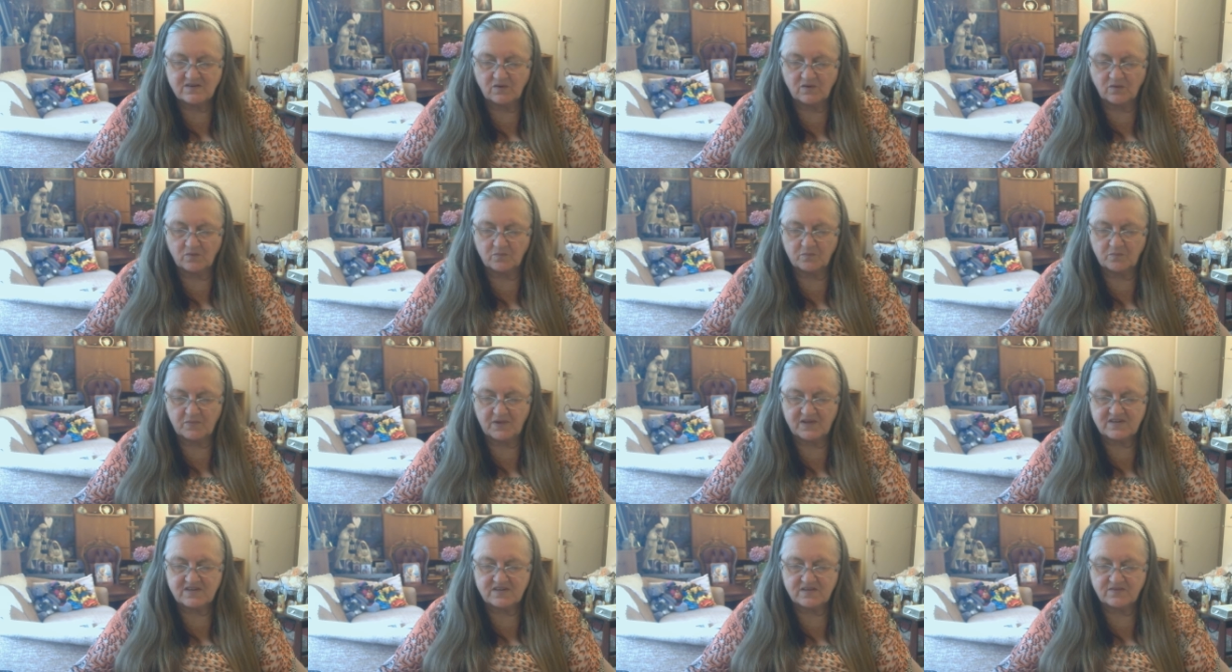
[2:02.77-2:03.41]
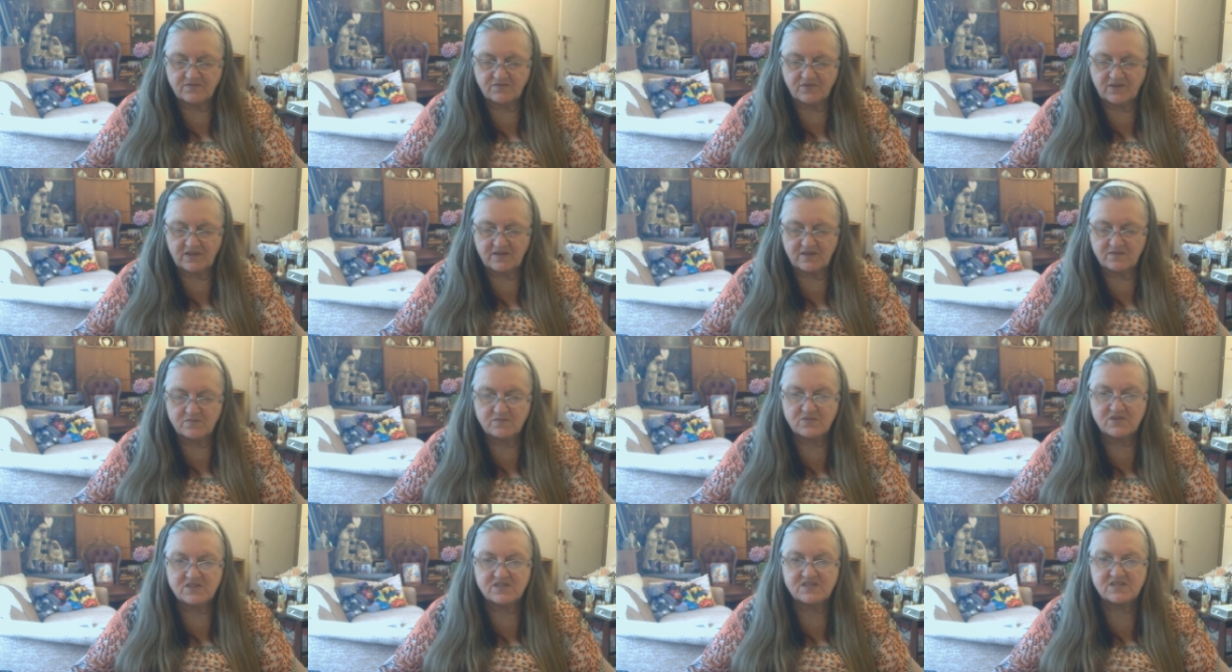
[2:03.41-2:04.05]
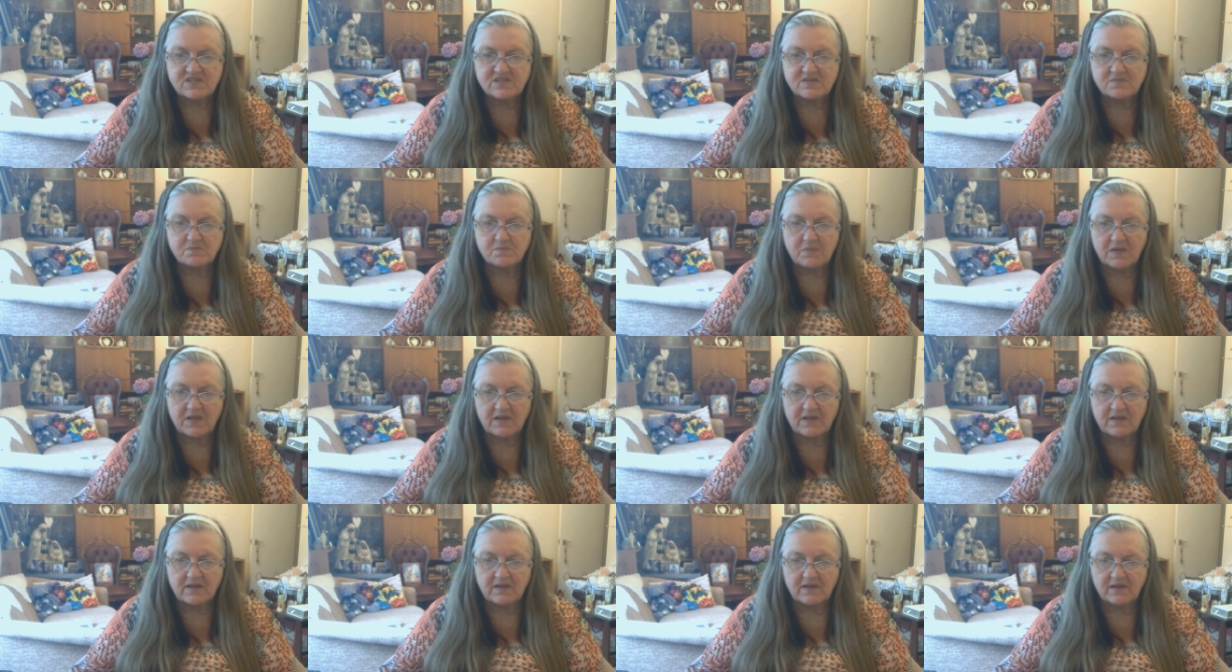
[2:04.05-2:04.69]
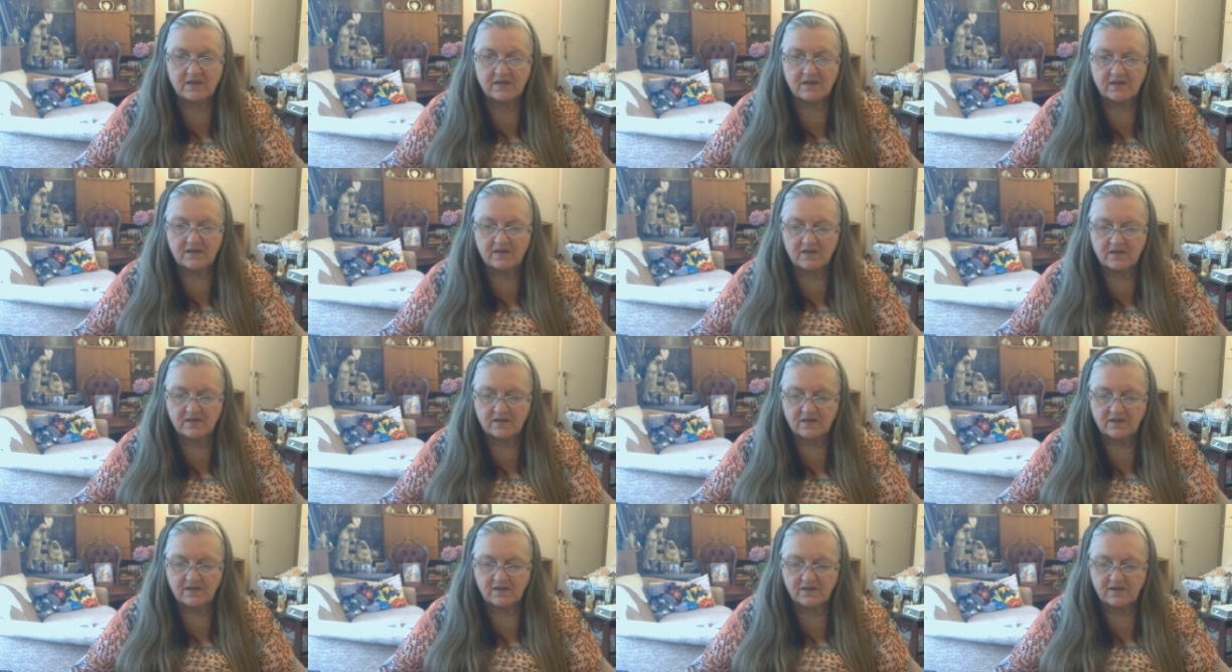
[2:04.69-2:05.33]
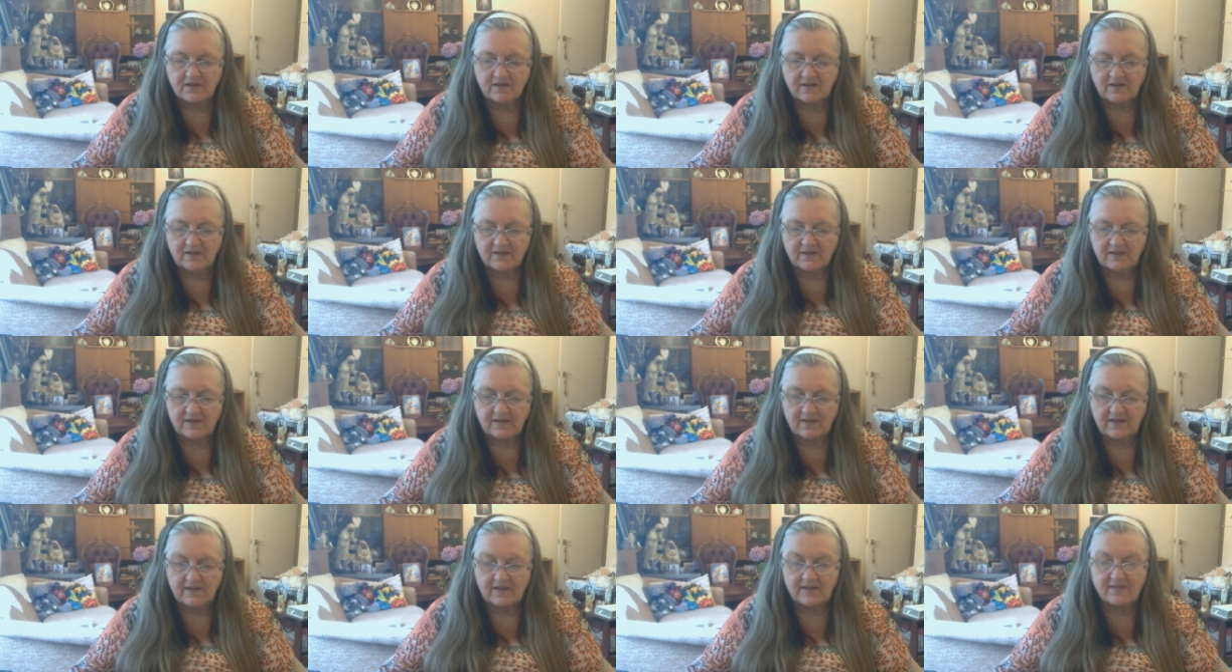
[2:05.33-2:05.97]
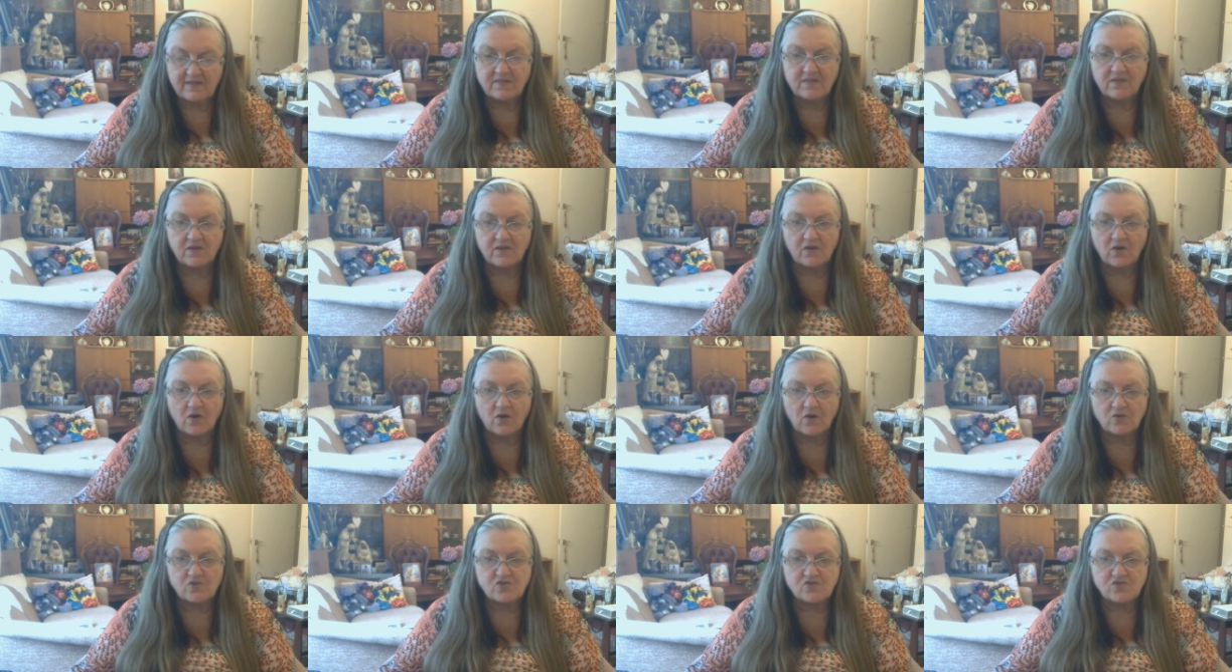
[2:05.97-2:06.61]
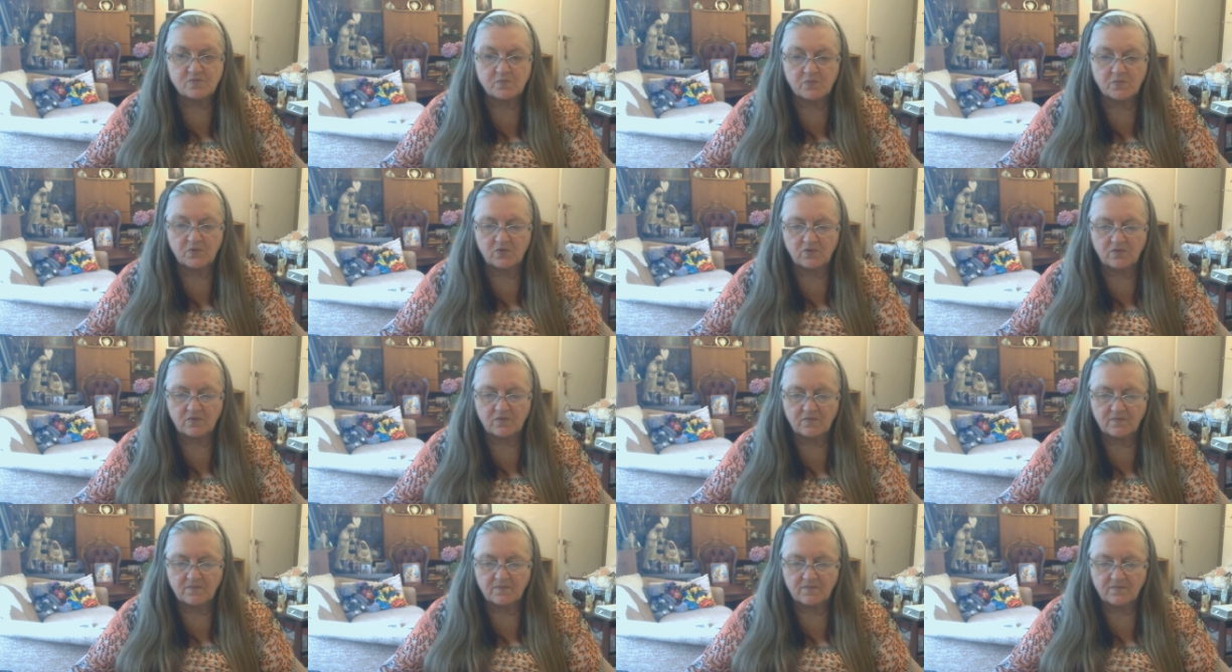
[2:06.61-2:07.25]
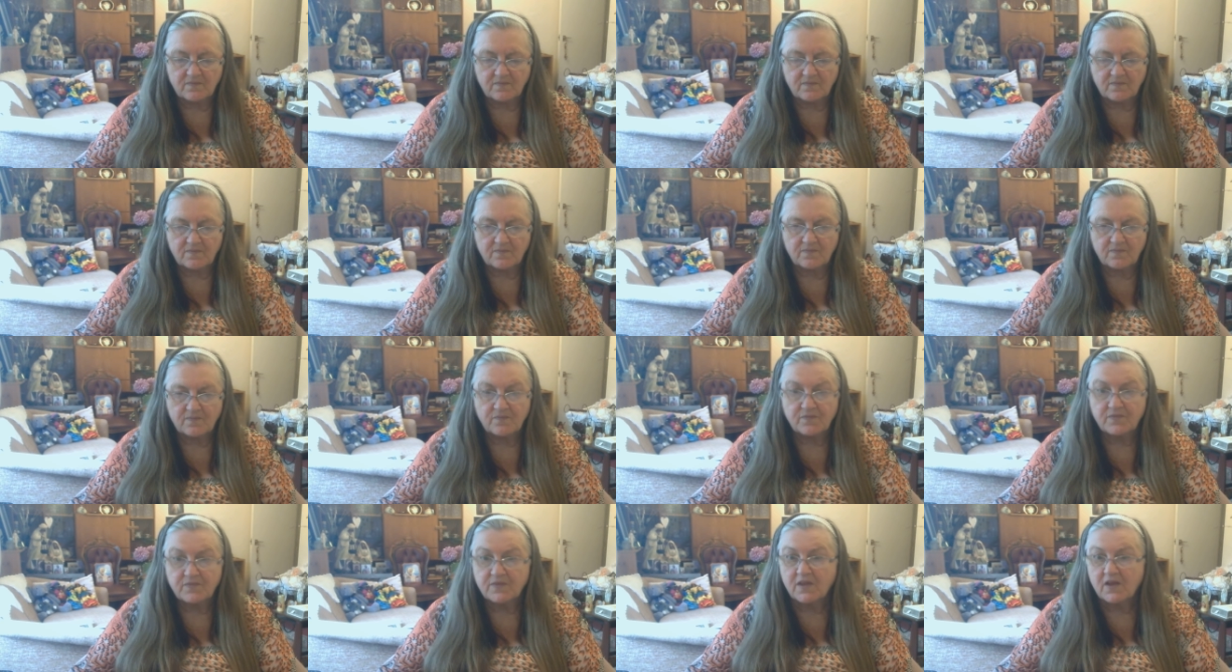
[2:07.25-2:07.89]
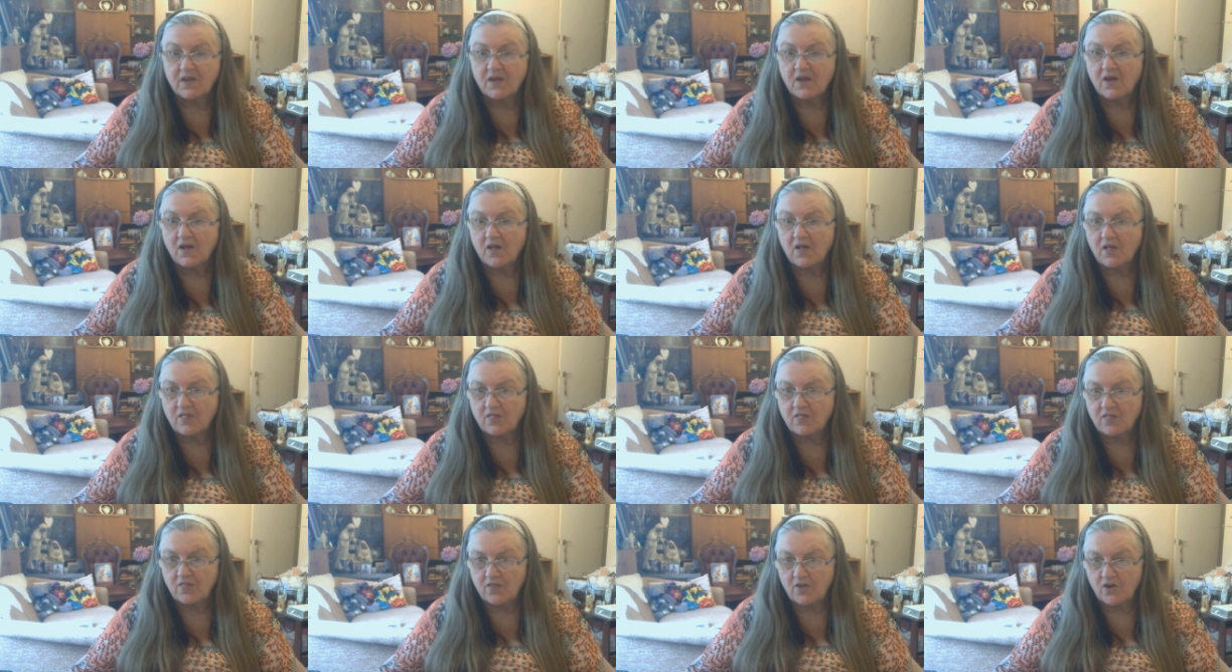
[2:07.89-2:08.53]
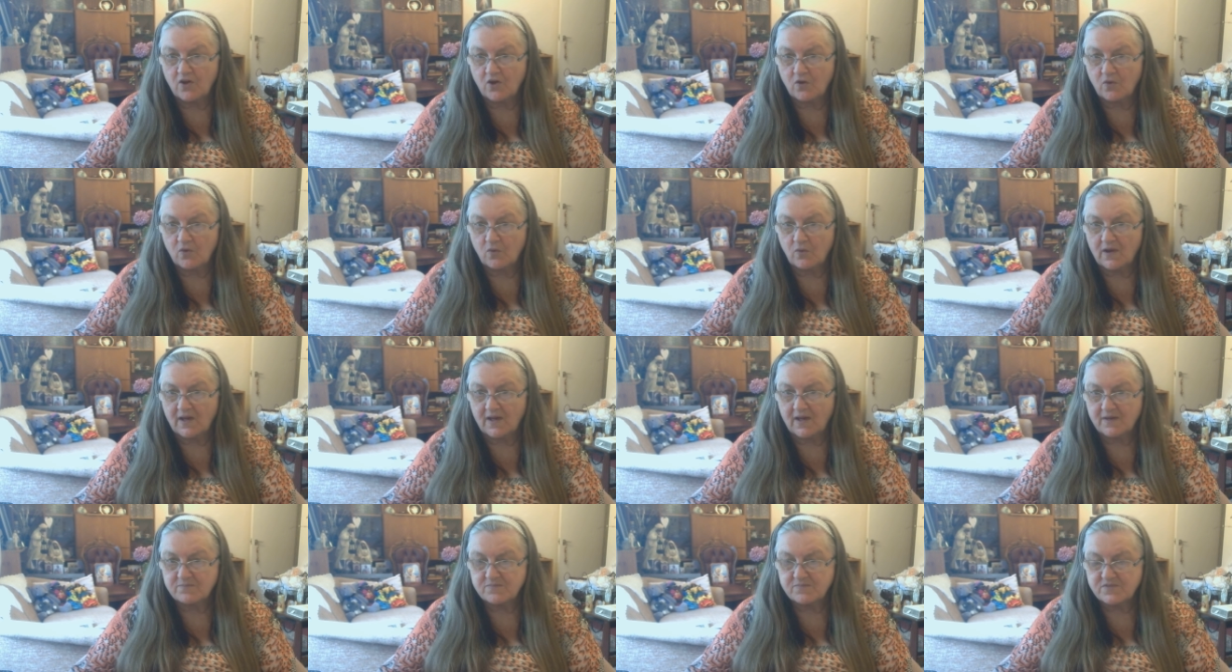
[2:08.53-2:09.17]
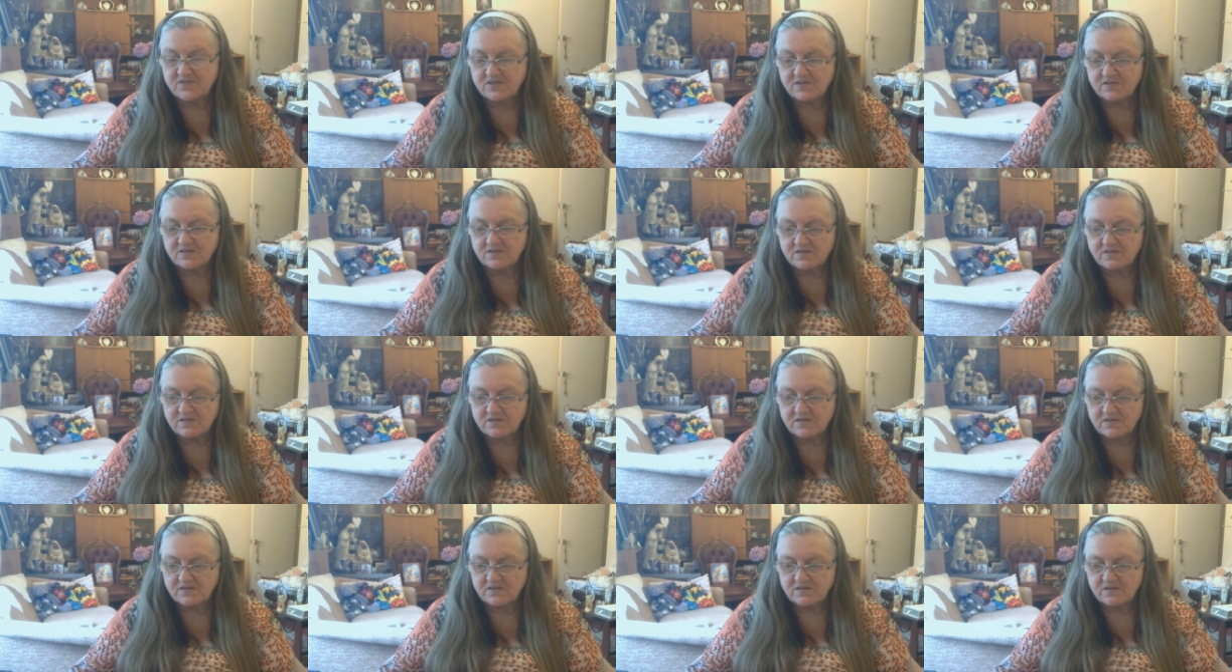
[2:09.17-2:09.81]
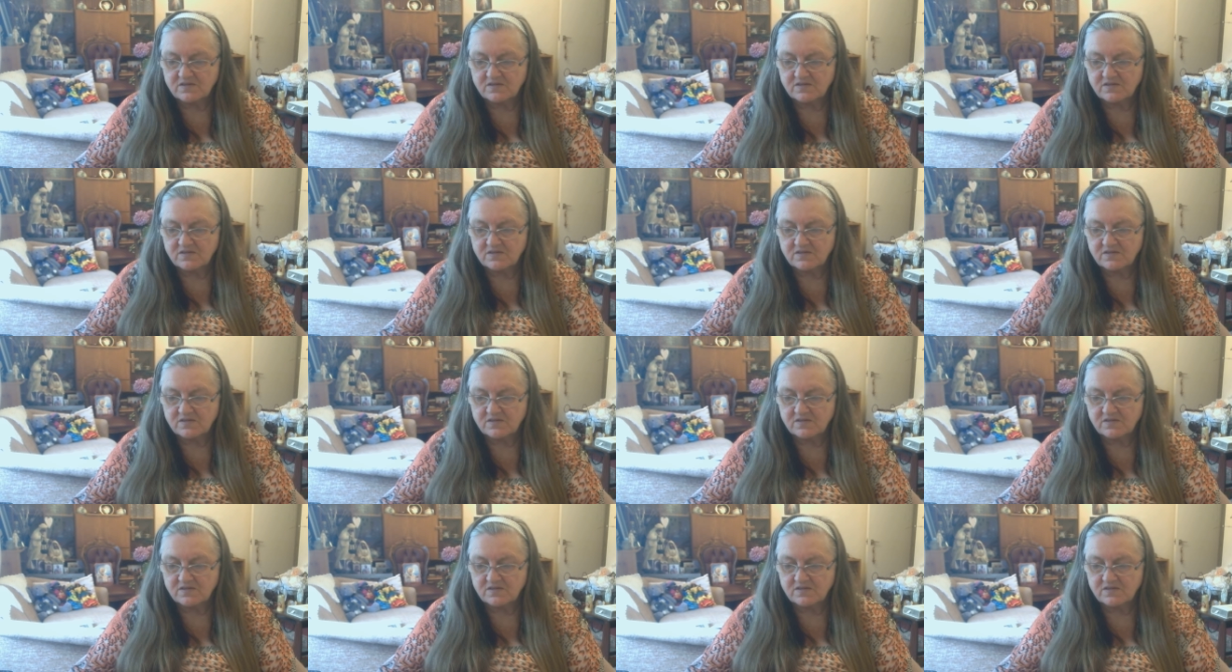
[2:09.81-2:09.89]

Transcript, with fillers: not better for him to speak in the gospel, though absent,